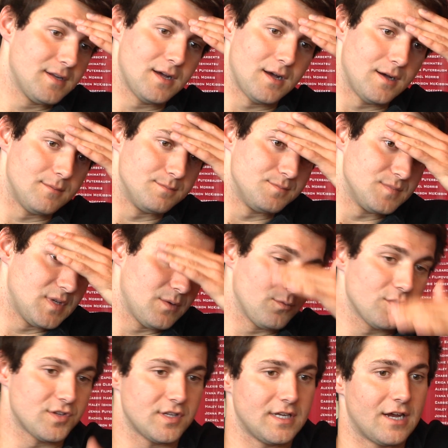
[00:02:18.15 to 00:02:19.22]
And
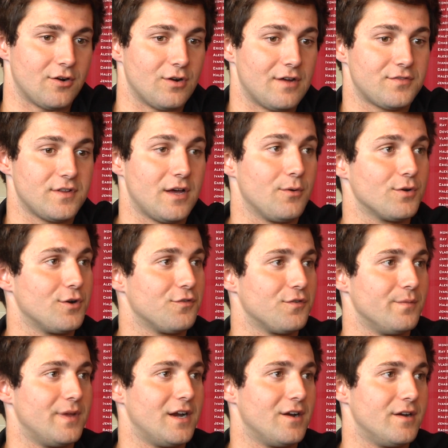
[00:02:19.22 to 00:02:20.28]
we'll see. I don't know. After that, we'll go
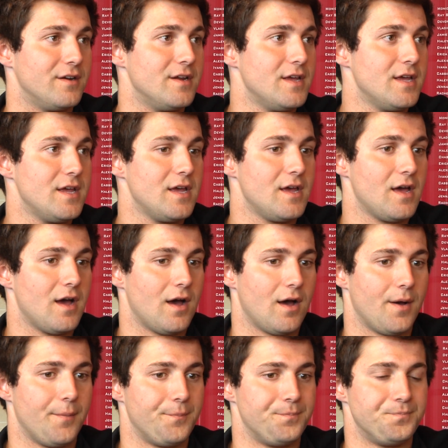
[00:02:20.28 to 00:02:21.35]
from there.
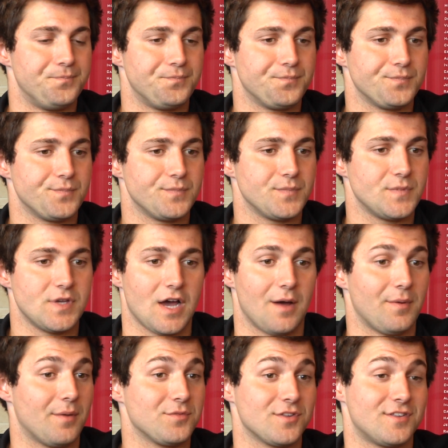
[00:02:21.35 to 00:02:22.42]
And yeah,
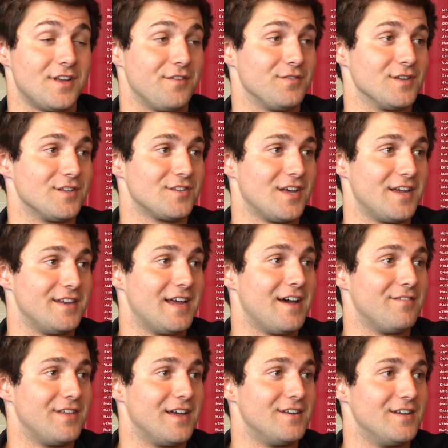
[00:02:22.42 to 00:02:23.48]
I'm just definitely excited to
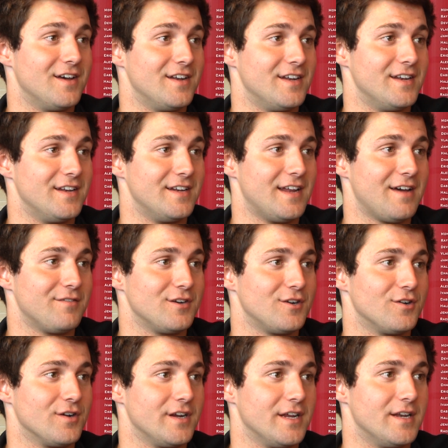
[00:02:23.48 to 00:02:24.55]
have that done and have a
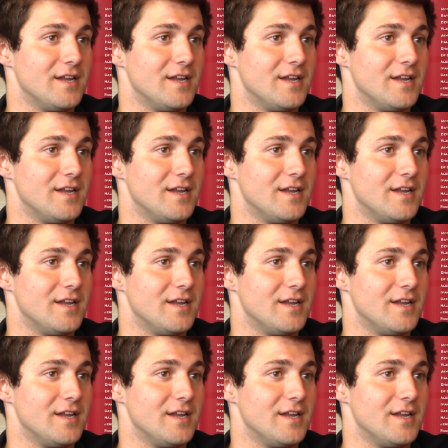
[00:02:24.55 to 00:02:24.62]
degree.